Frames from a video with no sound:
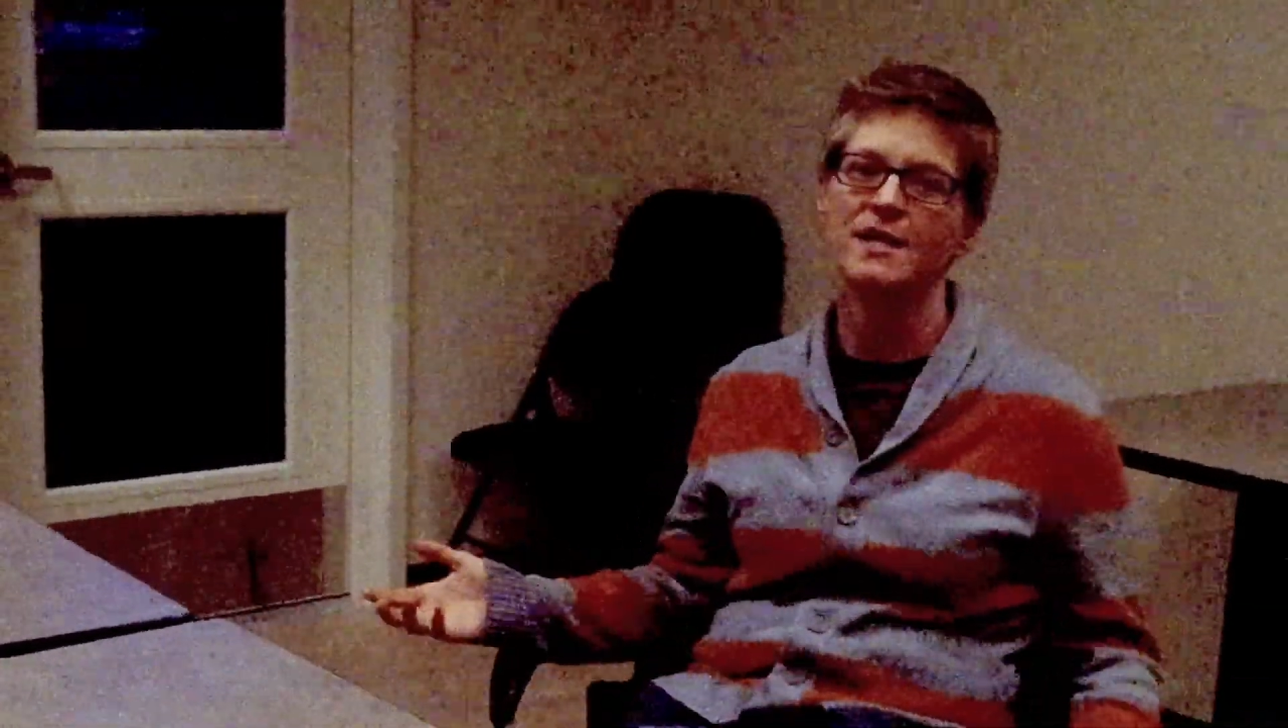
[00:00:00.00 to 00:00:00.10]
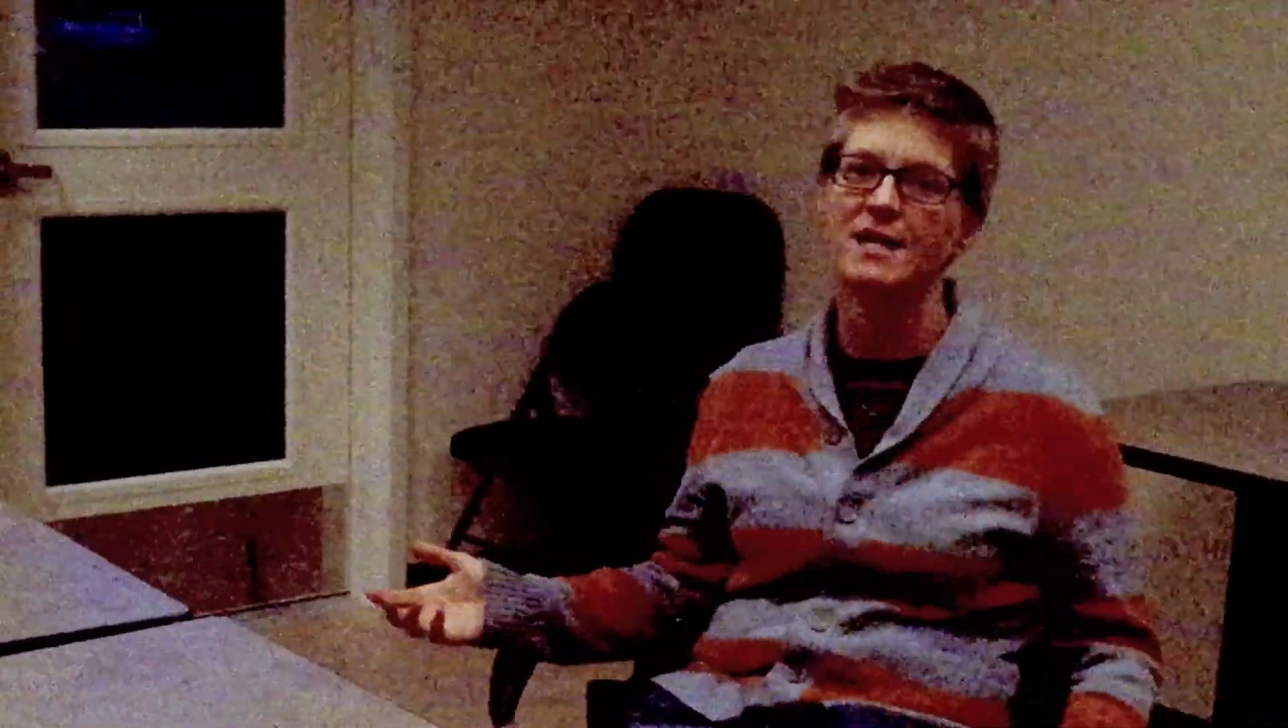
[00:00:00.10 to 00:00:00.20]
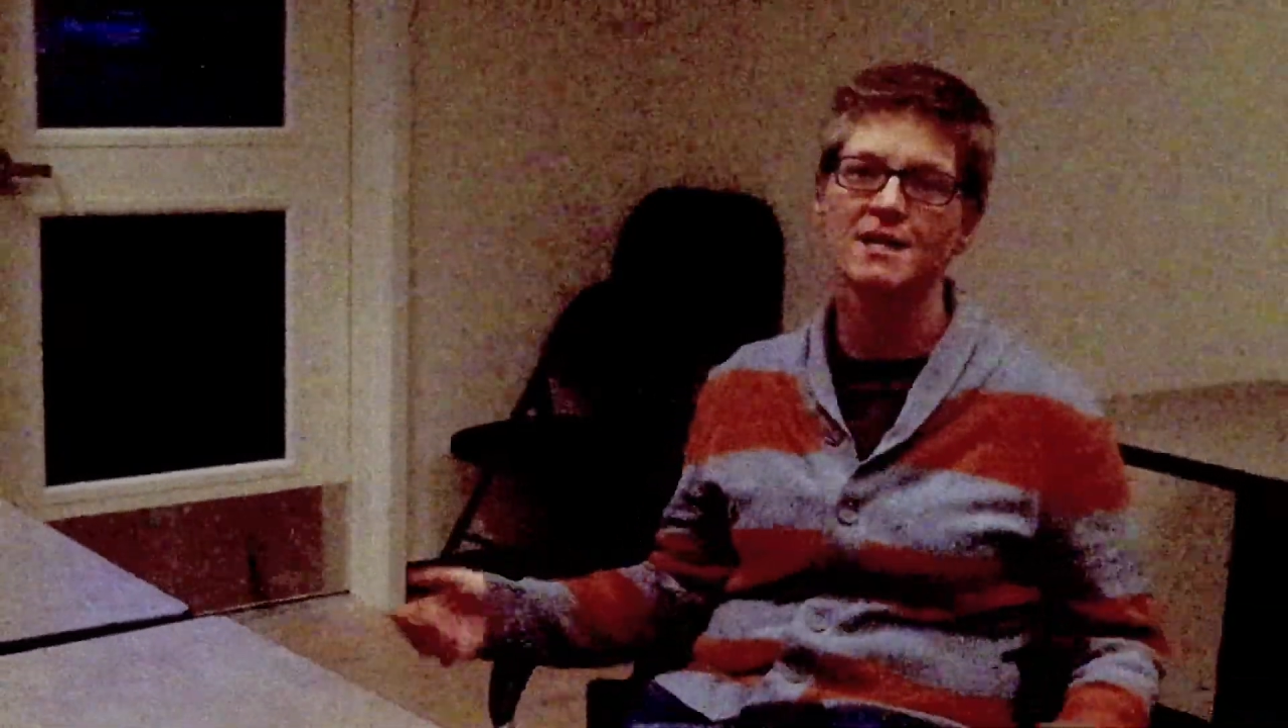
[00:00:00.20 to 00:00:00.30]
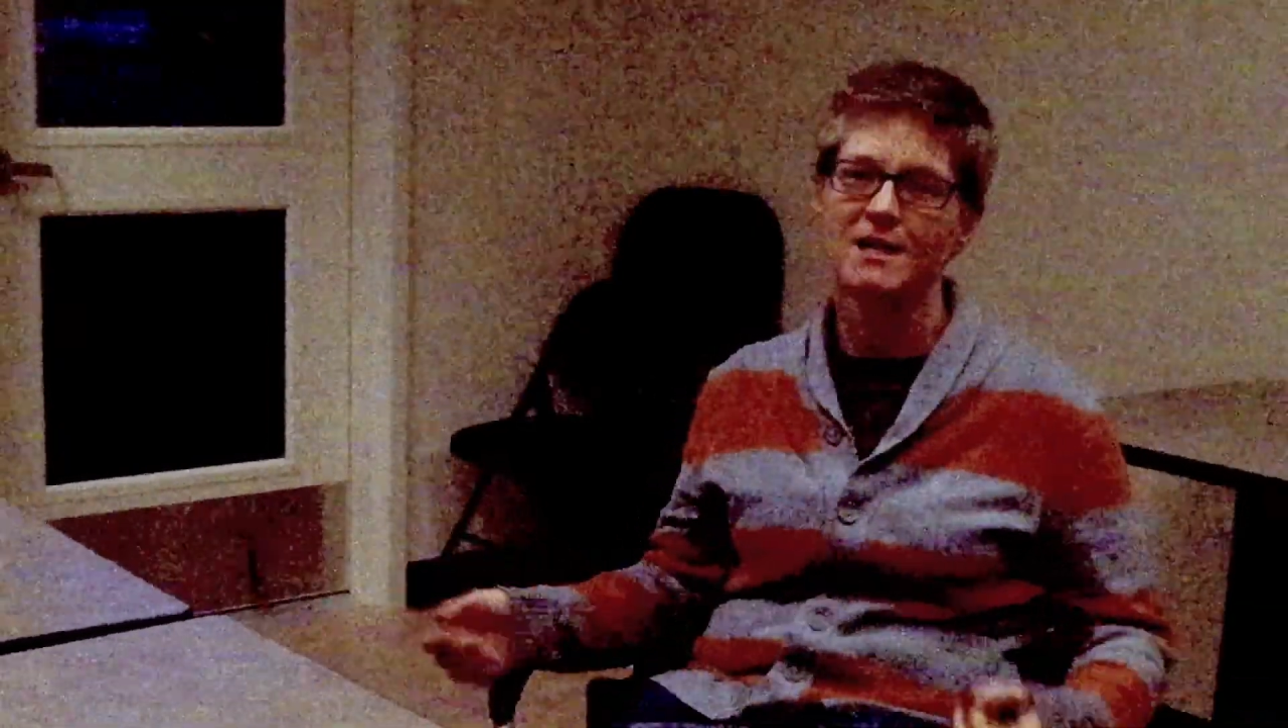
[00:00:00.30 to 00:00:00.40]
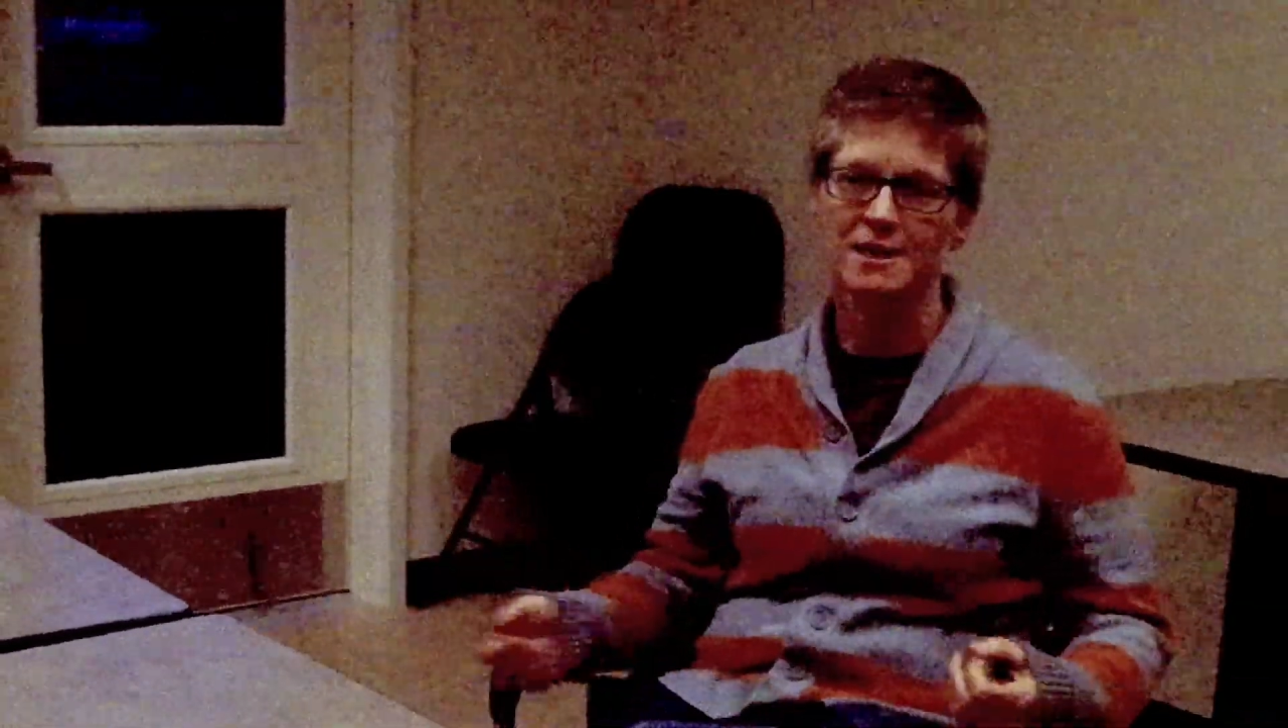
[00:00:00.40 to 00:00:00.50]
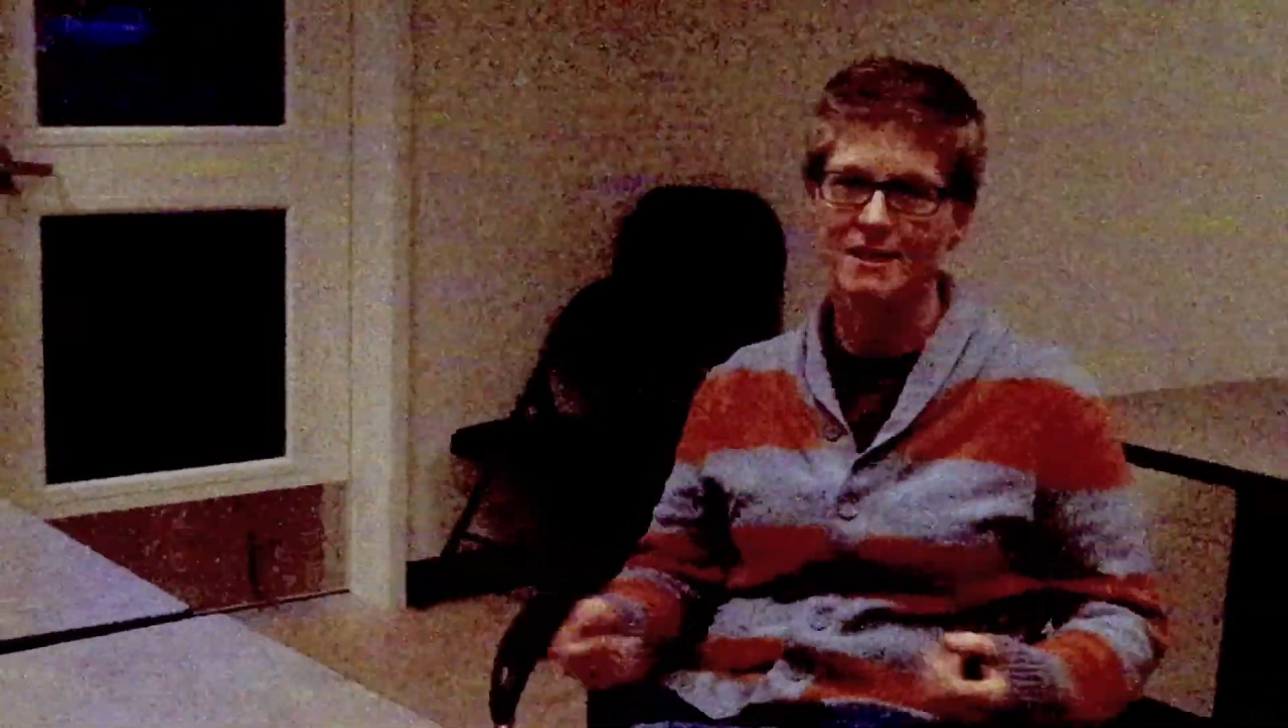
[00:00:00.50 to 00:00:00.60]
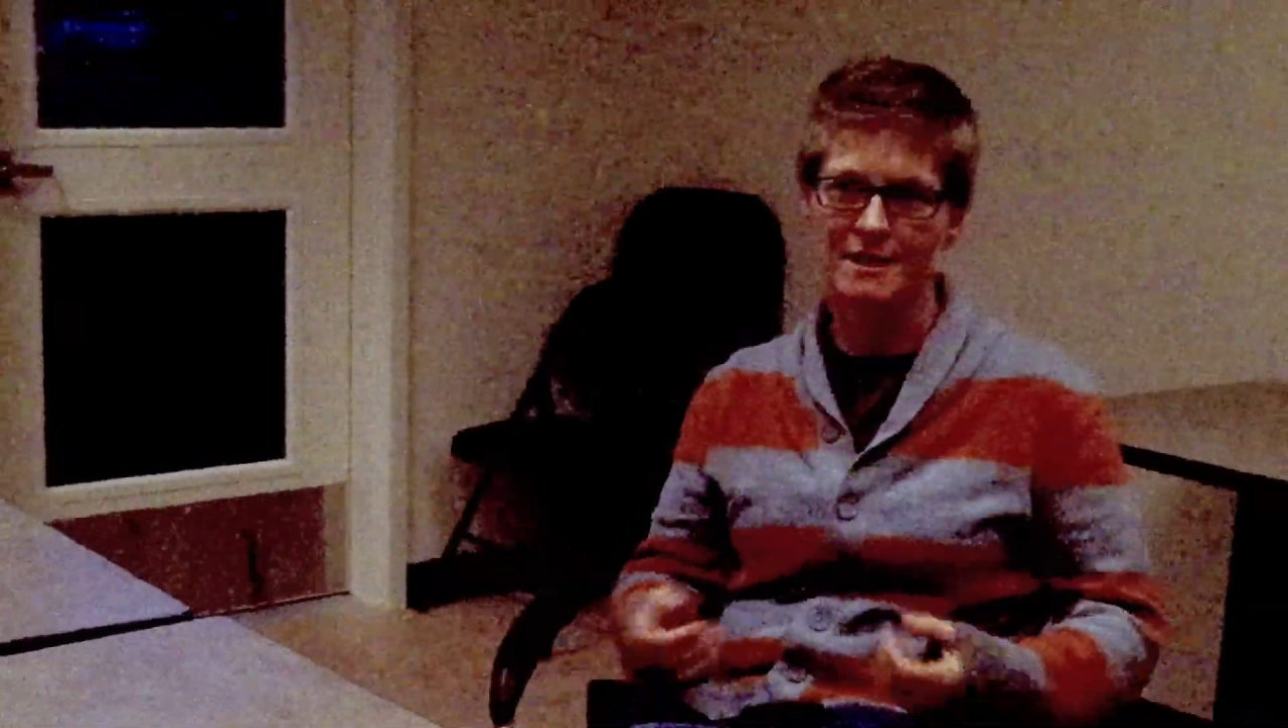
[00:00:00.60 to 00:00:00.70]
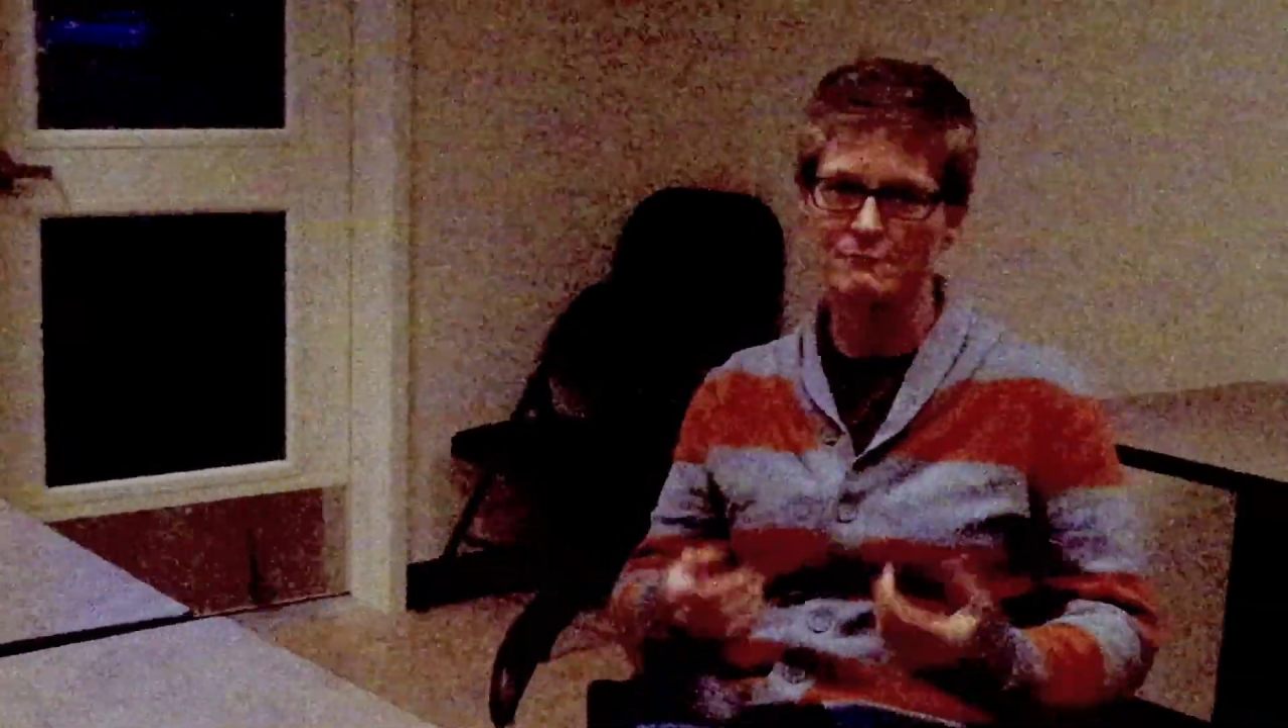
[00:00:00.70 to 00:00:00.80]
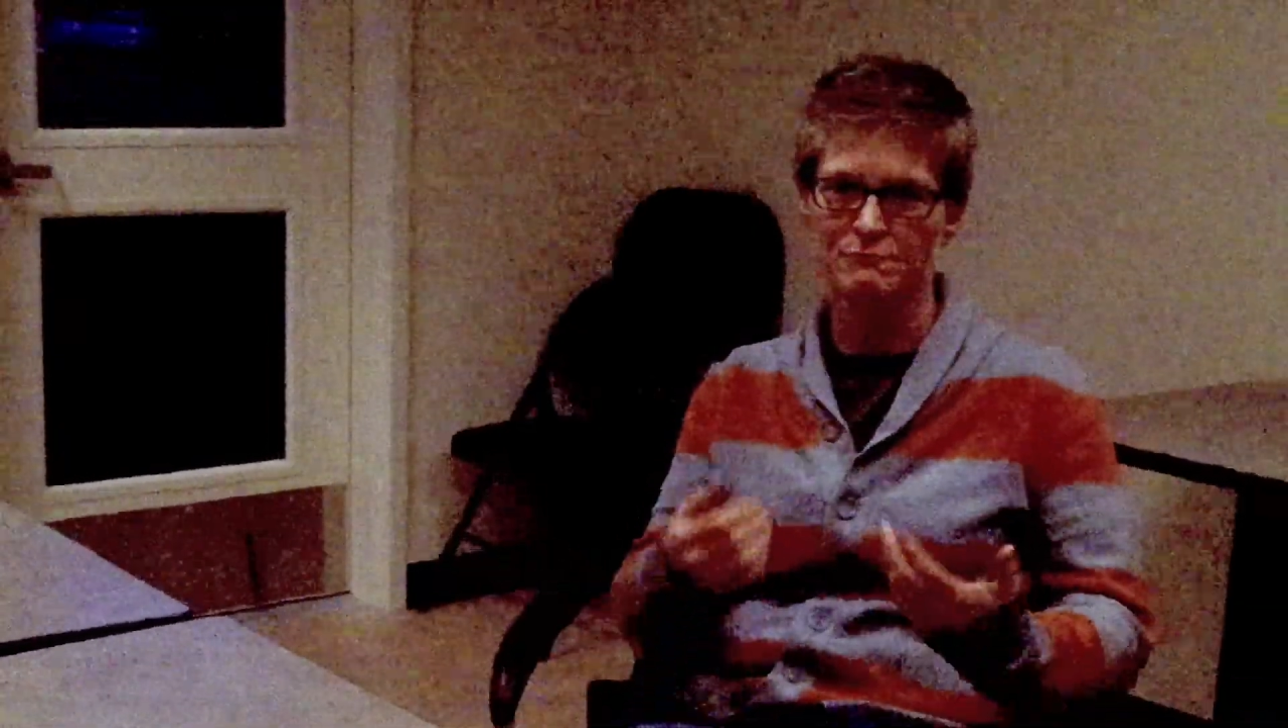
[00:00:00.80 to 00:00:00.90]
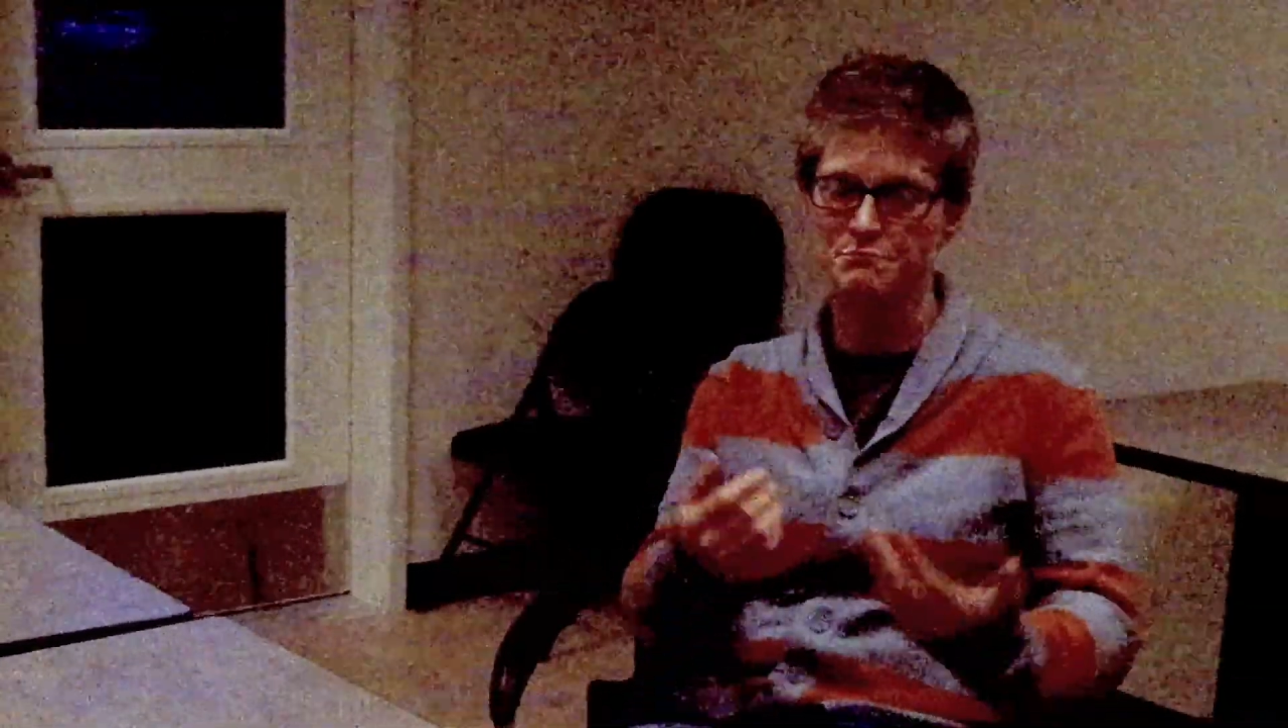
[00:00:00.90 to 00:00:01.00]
anything, like,